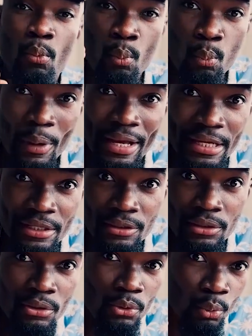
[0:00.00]

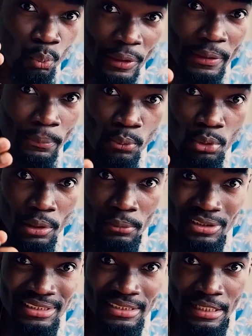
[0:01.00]
When we pool our
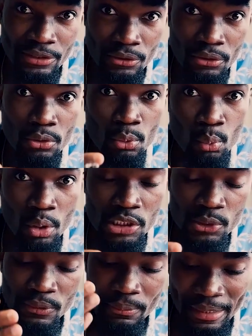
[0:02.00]
money together,
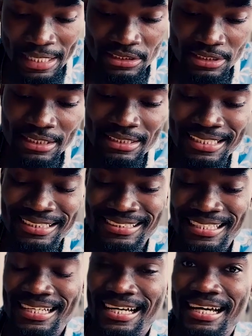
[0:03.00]
what do we buy? So
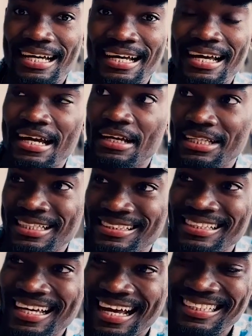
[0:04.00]
let's
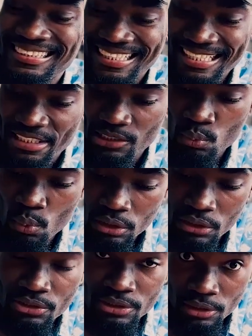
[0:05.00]
say I take this
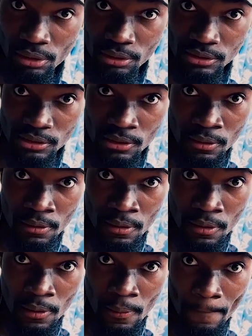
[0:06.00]
$100.
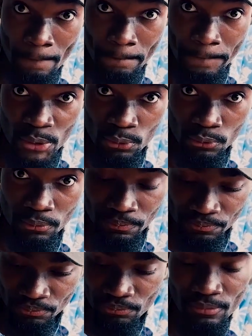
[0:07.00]
Boom.
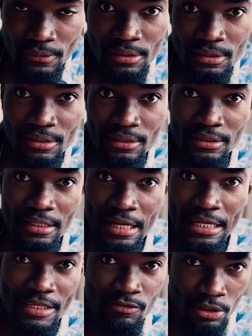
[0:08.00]

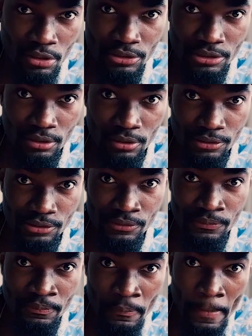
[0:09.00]
I give you $100
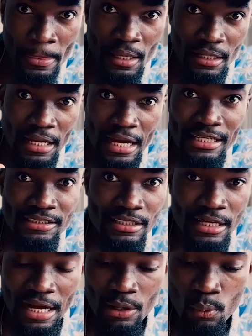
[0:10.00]
and I
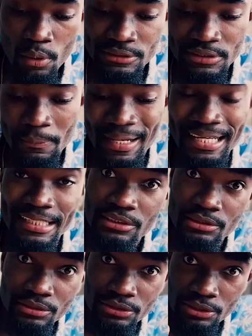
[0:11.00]
say I want to buy
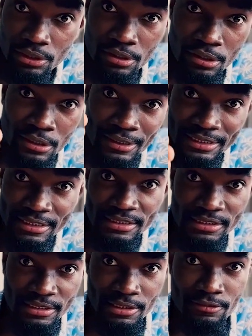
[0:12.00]
into your
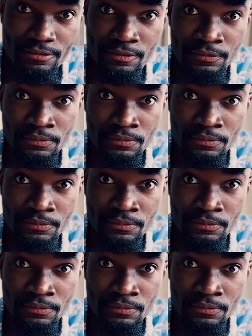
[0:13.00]
ETF.